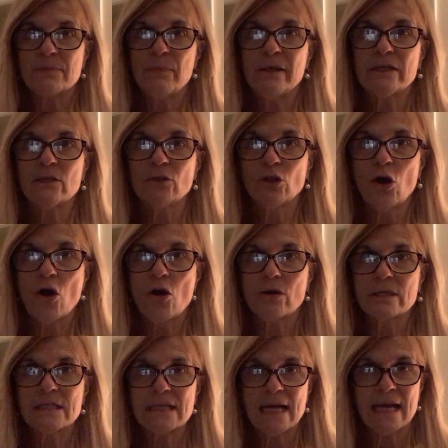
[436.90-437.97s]
been a
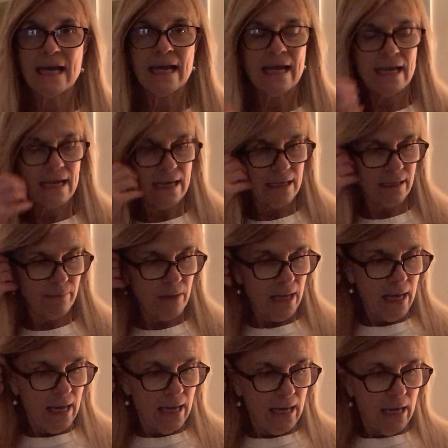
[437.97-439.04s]
long day, and I'm
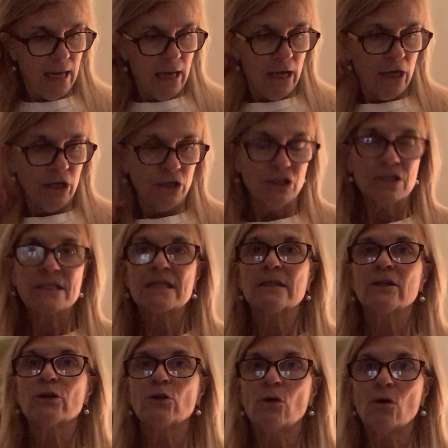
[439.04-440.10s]
just a
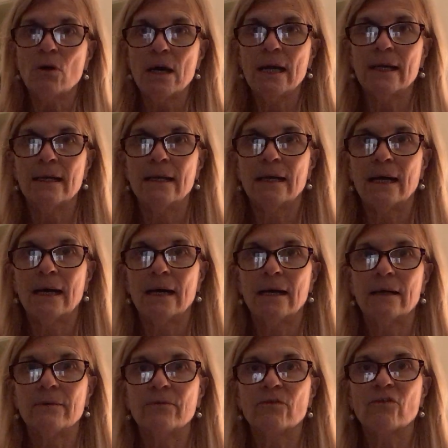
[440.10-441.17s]
little
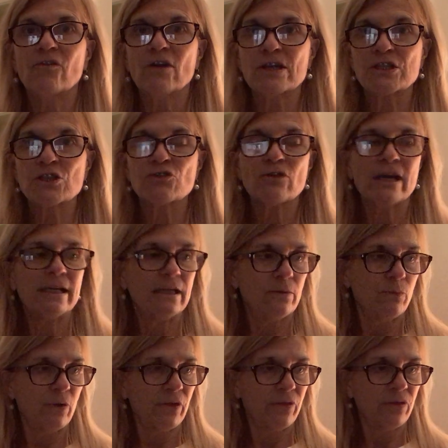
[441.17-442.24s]
frustrated
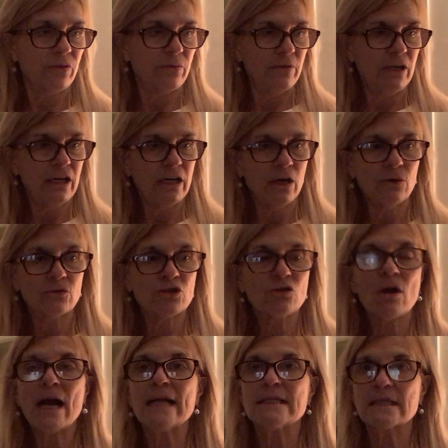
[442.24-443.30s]
with, you know,
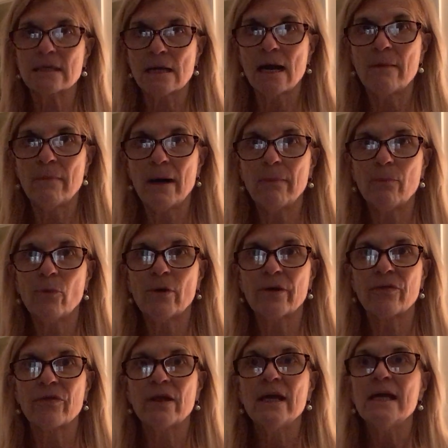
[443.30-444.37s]
trying to come up with
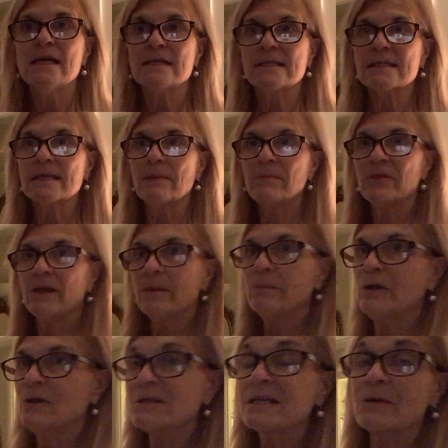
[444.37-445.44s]
something
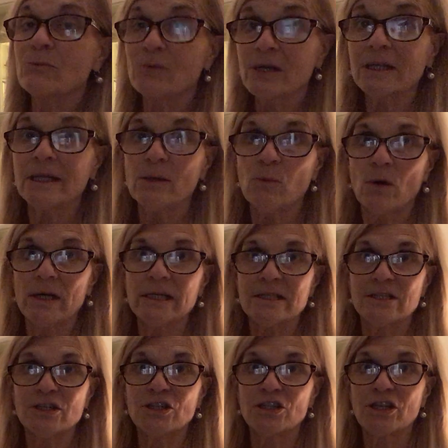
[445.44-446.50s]
because I really wanted
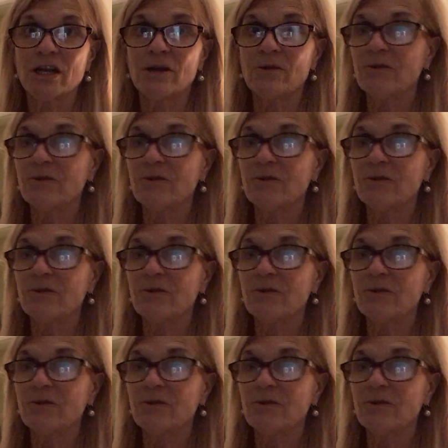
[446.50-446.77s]
to share